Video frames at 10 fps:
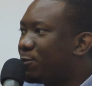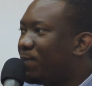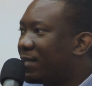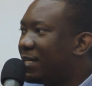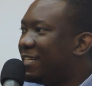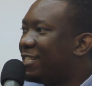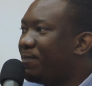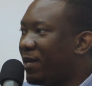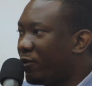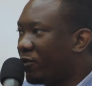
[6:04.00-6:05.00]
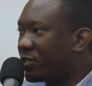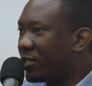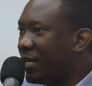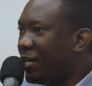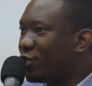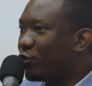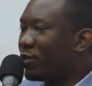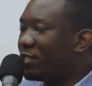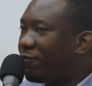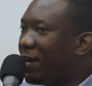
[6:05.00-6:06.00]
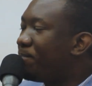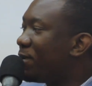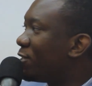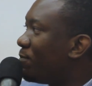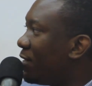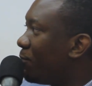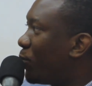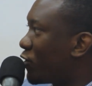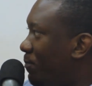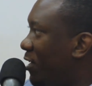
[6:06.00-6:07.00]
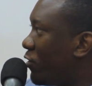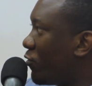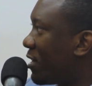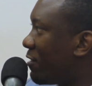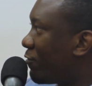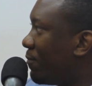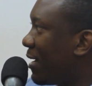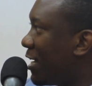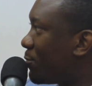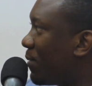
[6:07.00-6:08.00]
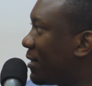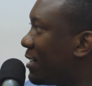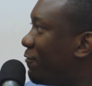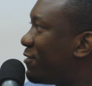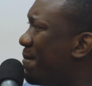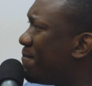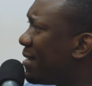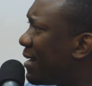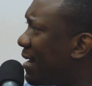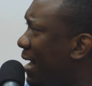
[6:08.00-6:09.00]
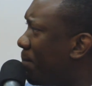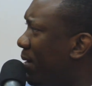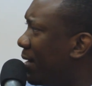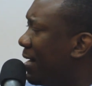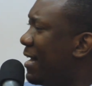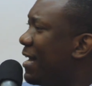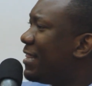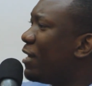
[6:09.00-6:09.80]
aspect that it may not. So we define possibility rather from the aspect that if something can happen,